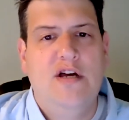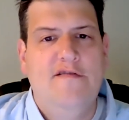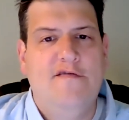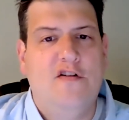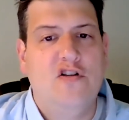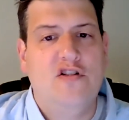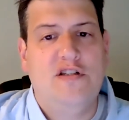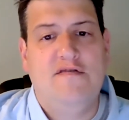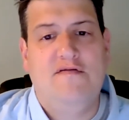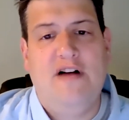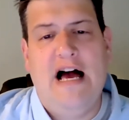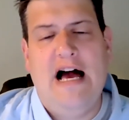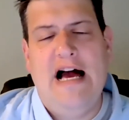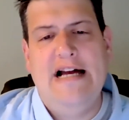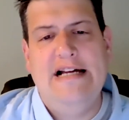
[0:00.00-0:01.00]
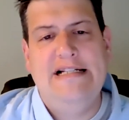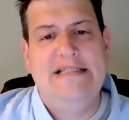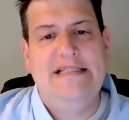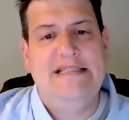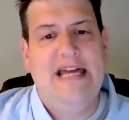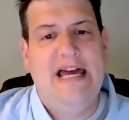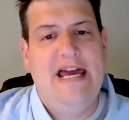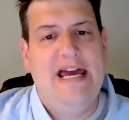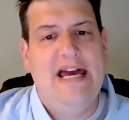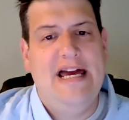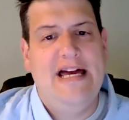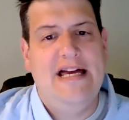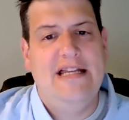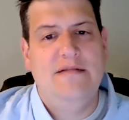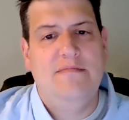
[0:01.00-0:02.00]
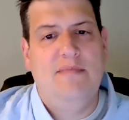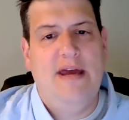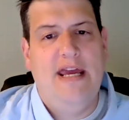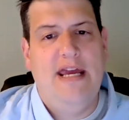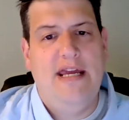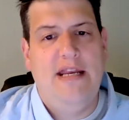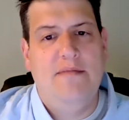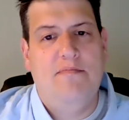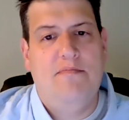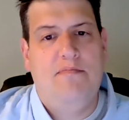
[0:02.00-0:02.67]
first devised and made